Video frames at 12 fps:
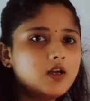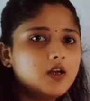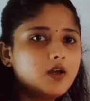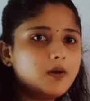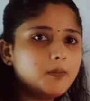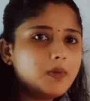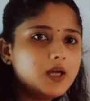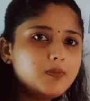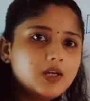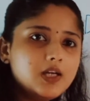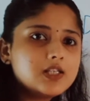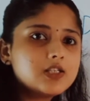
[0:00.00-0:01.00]
by
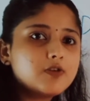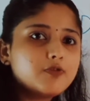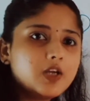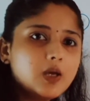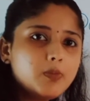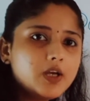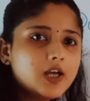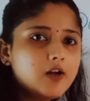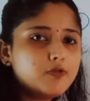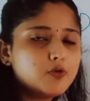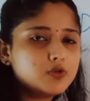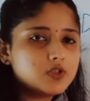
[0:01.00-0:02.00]
means of chemical
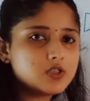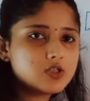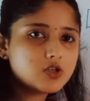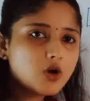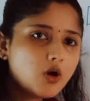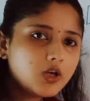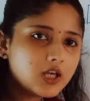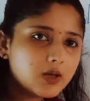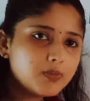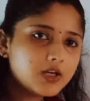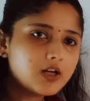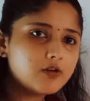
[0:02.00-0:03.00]
forces, strong
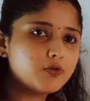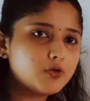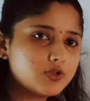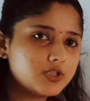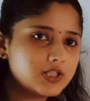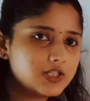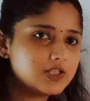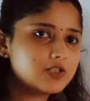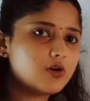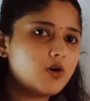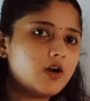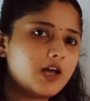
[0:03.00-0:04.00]
chemical forces, it is
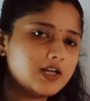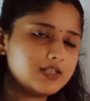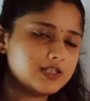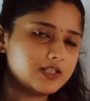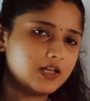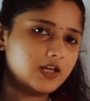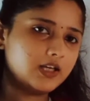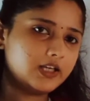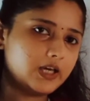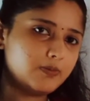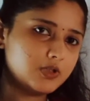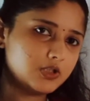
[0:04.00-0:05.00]
called as
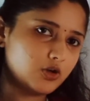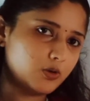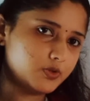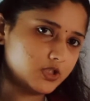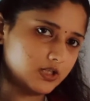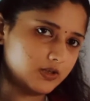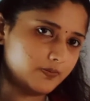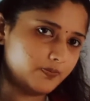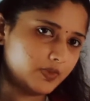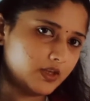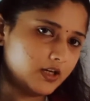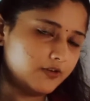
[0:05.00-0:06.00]
chemisorption.
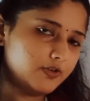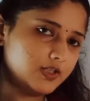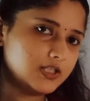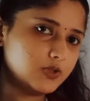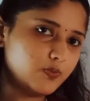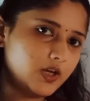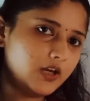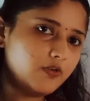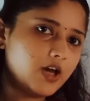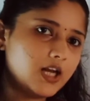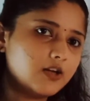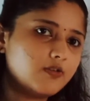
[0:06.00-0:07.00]
If it is weak
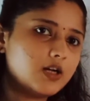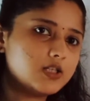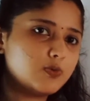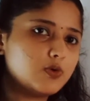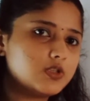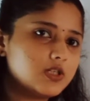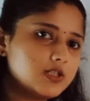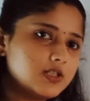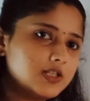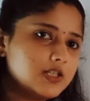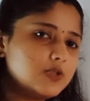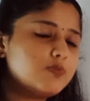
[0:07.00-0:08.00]
van der Waals forces,
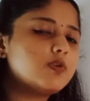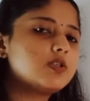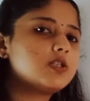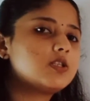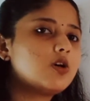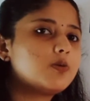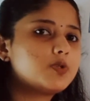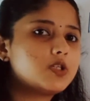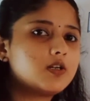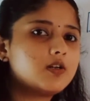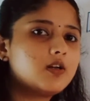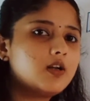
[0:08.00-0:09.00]
it is
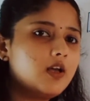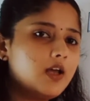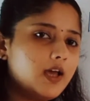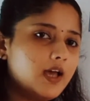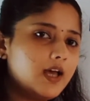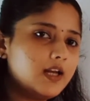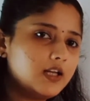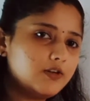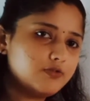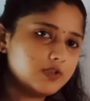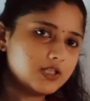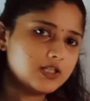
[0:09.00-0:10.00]
physisorption, and
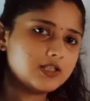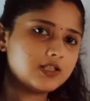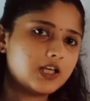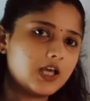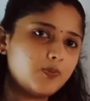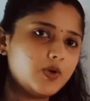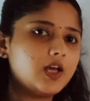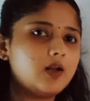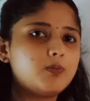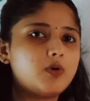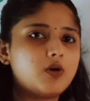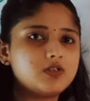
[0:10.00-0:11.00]
if it is chemical
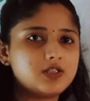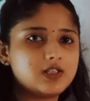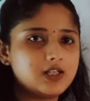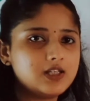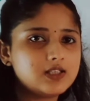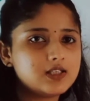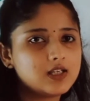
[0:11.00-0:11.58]
bonds, it is